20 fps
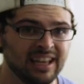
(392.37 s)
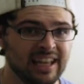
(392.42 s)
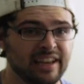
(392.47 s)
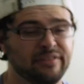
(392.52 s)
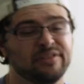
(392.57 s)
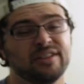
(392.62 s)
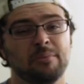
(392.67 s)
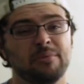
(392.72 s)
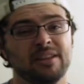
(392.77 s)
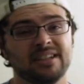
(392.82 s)
If
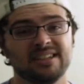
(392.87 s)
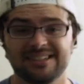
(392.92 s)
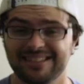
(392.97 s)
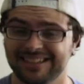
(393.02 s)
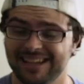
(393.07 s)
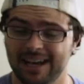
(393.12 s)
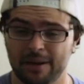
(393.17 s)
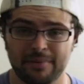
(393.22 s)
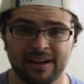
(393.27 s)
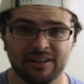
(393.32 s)
something doesn't
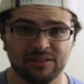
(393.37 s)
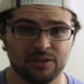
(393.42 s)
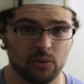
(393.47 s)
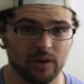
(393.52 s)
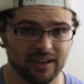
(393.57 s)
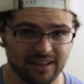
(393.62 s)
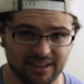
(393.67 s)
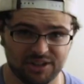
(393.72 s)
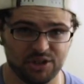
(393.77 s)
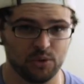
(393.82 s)
come out the
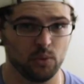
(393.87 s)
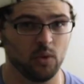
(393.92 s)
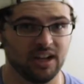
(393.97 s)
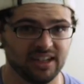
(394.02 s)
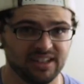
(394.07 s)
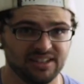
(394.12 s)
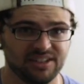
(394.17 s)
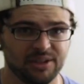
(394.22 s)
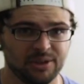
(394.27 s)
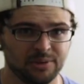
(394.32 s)
way that you want
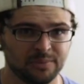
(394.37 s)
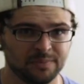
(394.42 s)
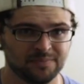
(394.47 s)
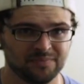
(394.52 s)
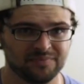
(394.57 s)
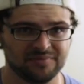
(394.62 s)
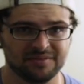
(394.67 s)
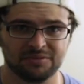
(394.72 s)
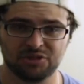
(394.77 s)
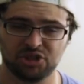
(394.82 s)
it to,
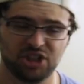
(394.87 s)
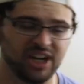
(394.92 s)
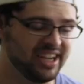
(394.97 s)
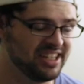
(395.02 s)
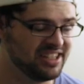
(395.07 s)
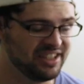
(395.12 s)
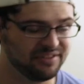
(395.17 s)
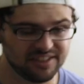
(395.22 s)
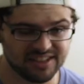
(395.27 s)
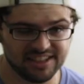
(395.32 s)
try a
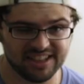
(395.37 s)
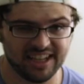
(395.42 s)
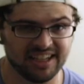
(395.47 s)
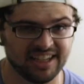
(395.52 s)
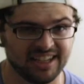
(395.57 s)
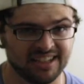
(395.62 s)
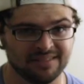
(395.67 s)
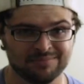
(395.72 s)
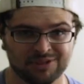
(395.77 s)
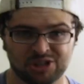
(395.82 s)
different
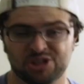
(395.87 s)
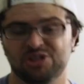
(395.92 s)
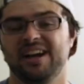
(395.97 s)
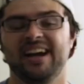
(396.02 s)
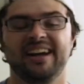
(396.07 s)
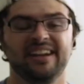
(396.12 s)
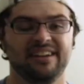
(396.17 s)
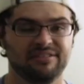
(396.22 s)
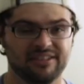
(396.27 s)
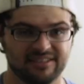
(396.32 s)
setting,
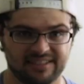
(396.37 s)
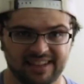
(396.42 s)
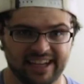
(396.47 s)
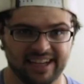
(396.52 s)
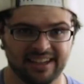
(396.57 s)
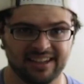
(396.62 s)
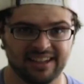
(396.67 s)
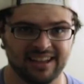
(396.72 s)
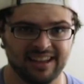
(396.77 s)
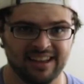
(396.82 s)
try a different
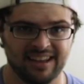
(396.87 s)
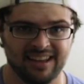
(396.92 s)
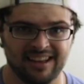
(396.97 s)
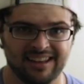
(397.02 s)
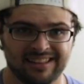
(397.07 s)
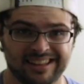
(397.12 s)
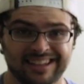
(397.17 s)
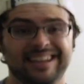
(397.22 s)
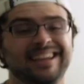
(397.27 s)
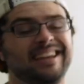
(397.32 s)
light.
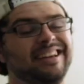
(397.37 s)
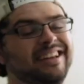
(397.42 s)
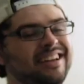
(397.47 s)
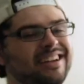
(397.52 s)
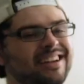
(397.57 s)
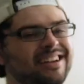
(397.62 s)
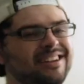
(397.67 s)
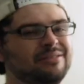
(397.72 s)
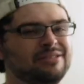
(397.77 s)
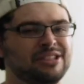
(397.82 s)
The key
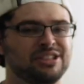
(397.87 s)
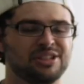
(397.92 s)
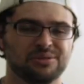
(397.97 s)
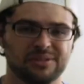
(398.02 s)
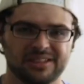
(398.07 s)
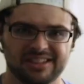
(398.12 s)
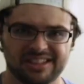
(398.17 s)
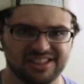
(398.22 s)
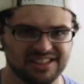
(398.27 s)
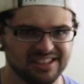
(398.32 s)
here is to
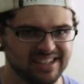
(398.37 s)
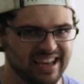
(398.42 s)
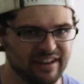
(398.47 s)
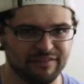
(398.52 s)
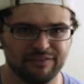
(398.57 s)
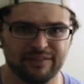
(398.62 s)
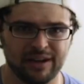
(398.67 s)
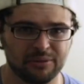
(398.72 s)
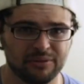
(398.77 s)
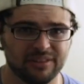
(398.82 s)
really just
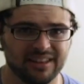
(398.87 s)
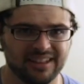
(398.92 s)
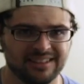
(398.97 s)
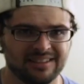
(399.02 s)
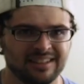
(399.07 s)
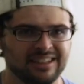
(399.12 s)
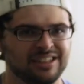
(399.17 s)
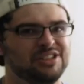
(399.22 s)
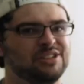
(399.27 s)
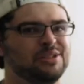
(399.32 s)
have fun with
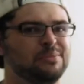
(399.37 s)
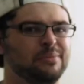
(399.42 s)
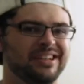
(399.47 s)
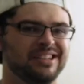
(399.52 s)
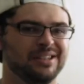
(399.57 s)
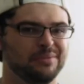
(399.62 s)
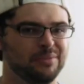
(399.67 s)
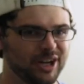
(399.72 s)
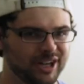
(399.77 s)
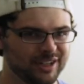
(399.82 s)
it and just make
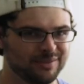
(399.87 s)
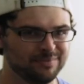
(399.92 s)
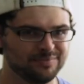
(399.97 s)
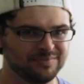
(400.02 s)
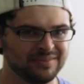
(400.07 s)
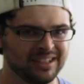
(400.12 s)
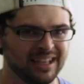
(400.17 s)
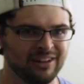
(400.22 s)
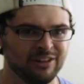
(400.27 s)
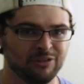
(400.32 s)
some art.
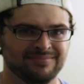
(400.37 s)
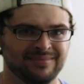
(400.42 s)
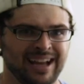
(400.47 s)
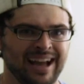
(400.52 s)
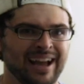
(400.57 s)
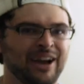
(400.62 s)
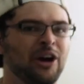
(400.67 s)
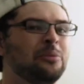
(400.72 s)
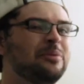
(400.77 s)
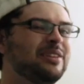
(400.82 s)

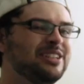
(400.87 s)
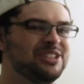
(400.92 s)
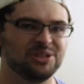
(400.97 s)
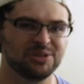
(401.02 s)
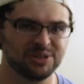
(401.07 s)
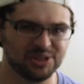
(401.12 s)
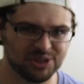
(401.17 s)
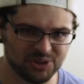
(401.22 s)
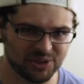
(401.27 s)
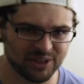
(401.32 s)
I hope that you
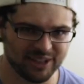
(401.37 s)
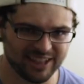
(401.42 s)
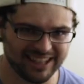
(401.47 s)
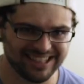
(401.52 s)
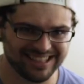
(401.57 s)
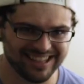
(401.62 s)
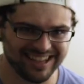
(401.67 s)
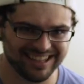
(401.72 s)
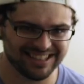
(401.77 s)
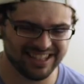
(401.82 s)
enjoy
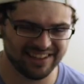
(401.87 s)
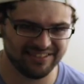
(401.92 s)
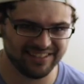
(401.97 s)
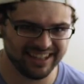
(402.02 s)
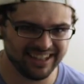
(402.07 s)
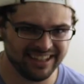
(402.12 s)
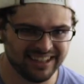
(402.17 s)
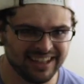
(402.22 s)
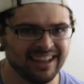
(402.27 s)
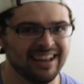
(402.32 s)
this activity.